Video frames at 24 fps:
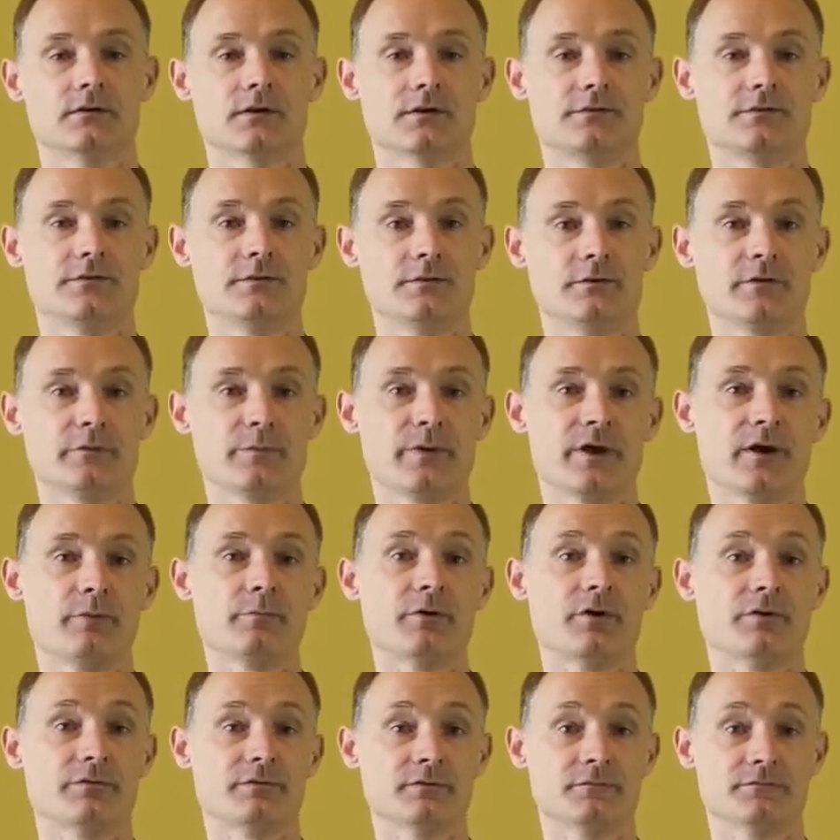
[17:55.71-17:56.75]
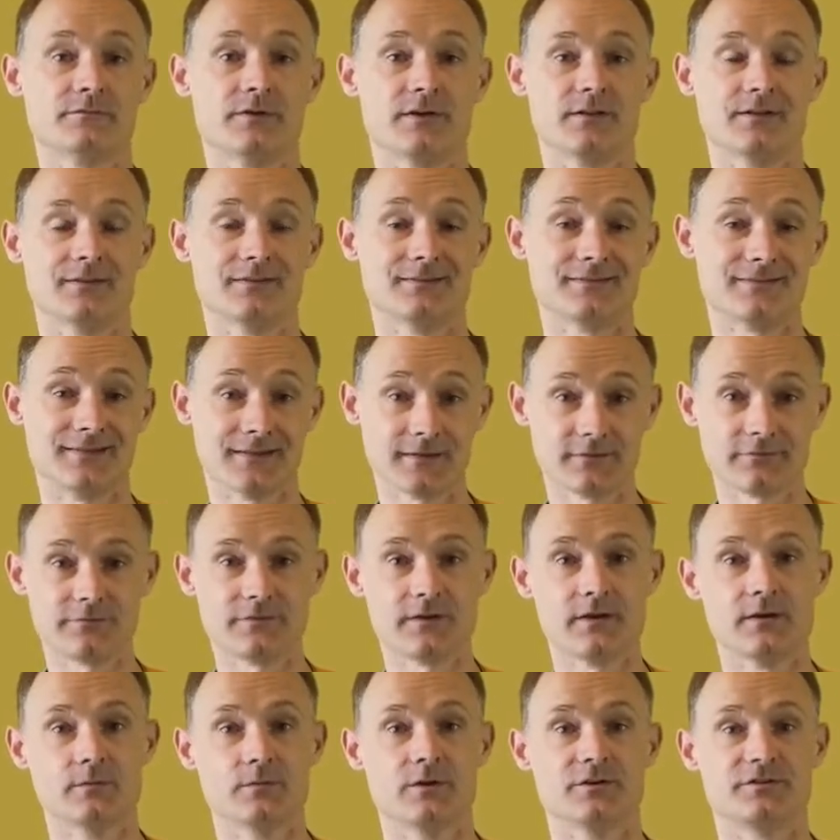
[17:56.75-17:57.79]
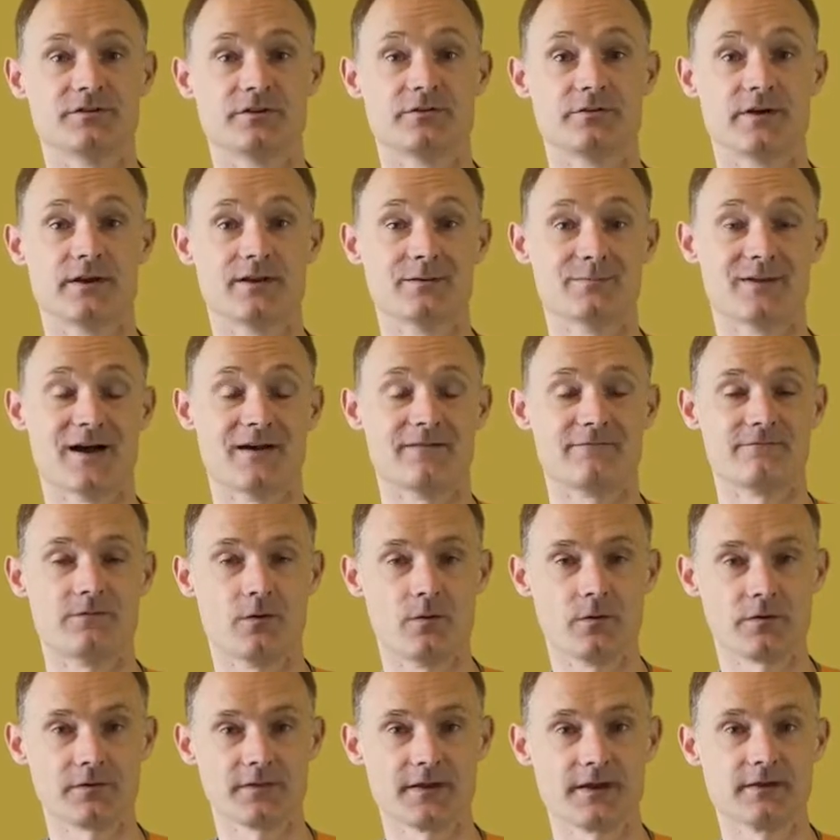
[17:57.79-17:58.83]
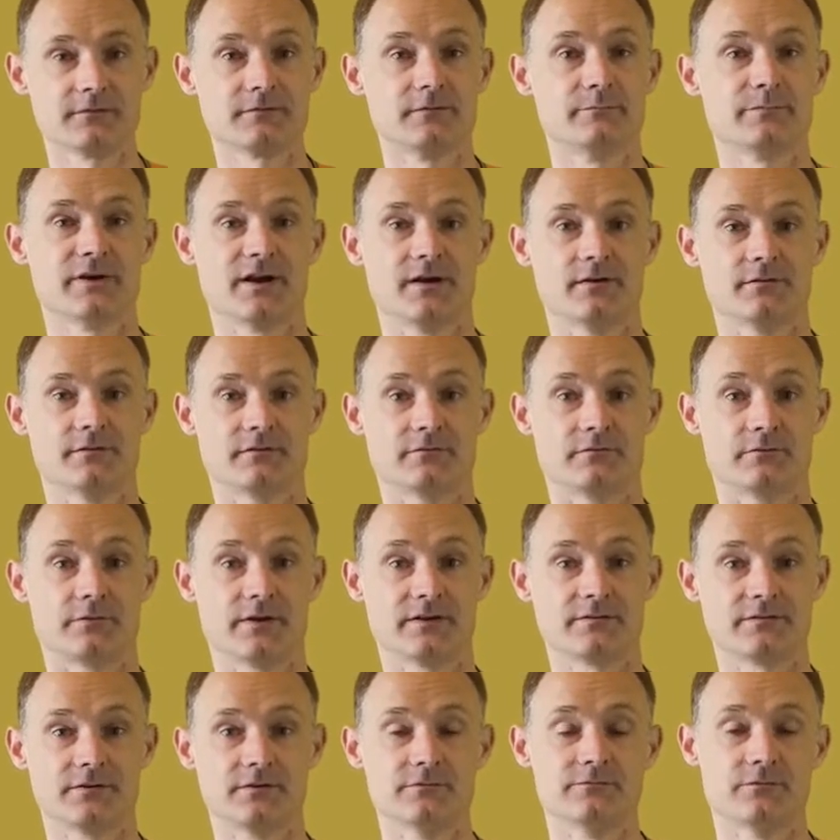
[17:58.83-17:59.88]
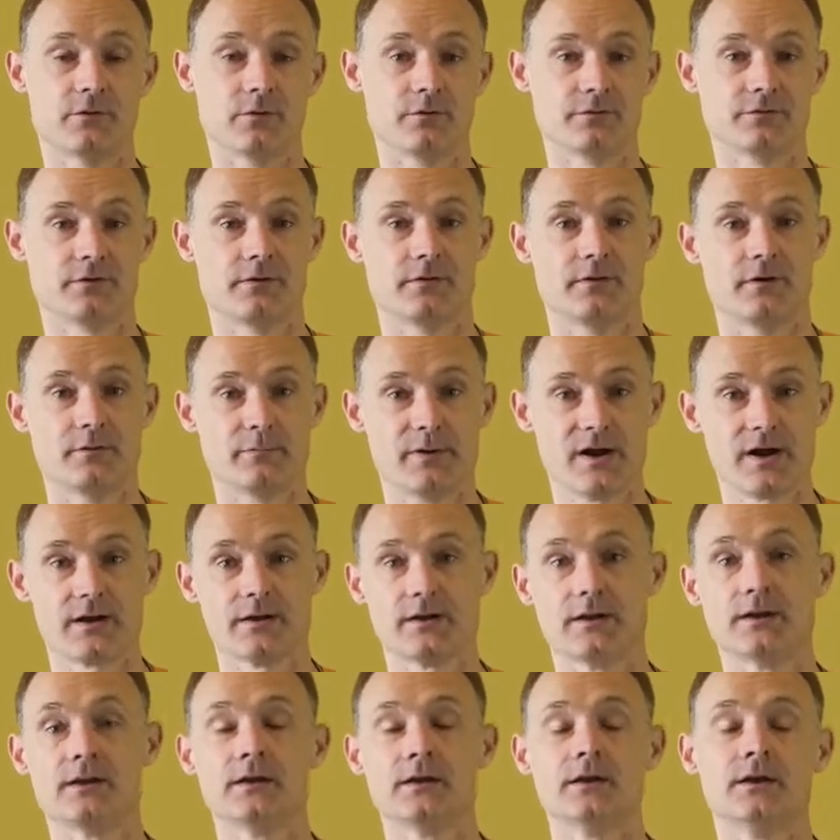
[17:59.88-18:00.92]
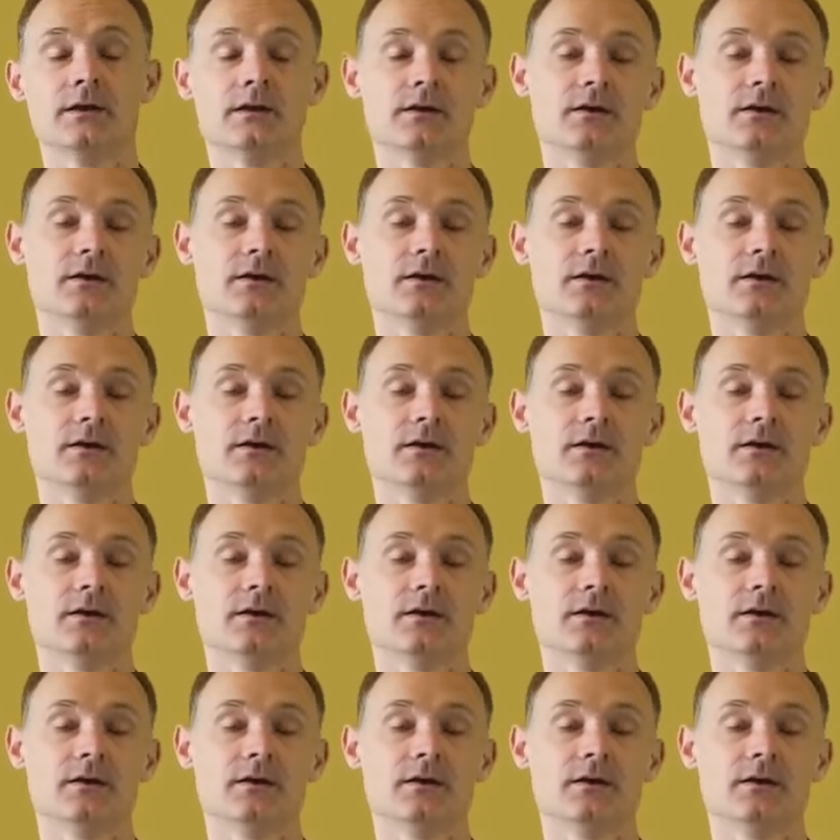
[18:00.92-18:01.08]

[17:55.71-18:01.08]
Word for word: A 200-pound person falling 6 feet will generate about 4,000 pounds of arresting force on their body.